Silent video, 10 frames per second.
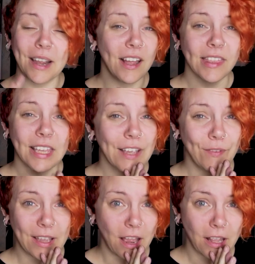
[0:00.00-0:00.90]
I can't think of
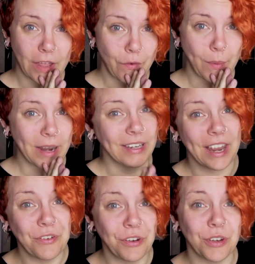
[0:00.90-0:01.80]
like a clever way to
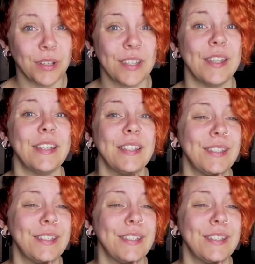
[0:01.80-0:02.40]
introduce this,